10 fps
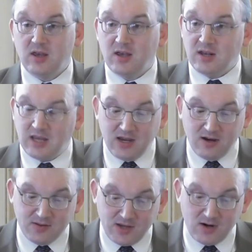And
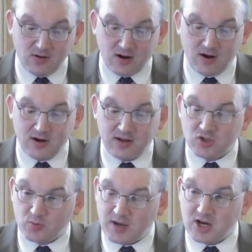here there are
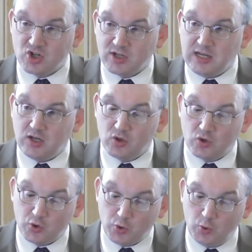especially
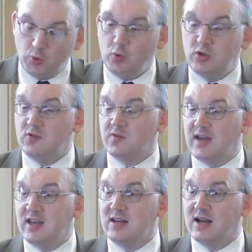two
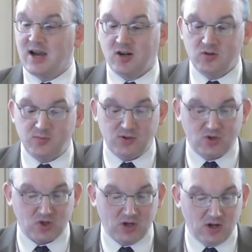divine
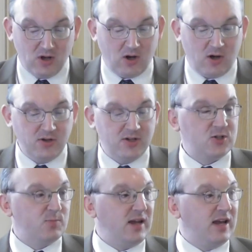attributes on
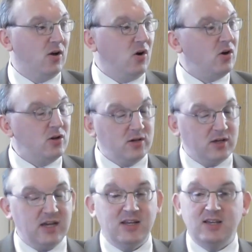display
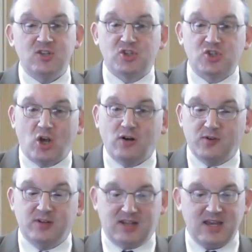God, in his
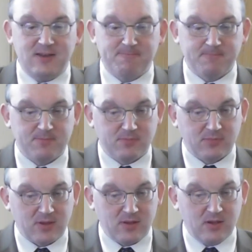sovereignty,
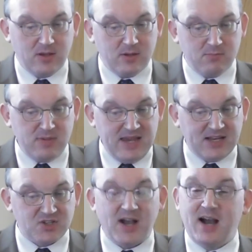
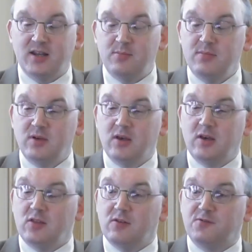makes Adam
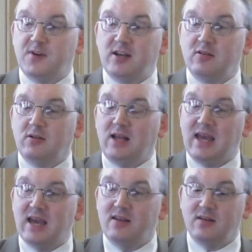the federal
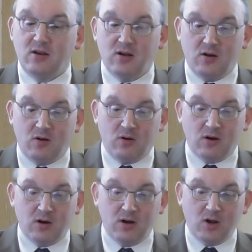head
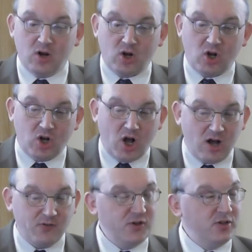or
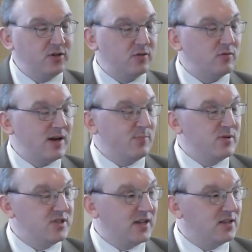covenant
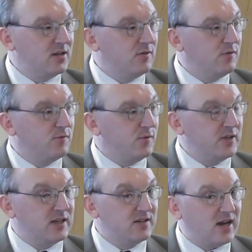representative for
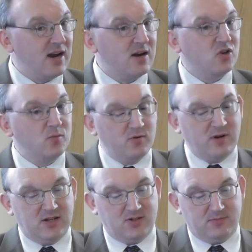the entire human
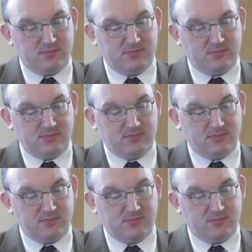race.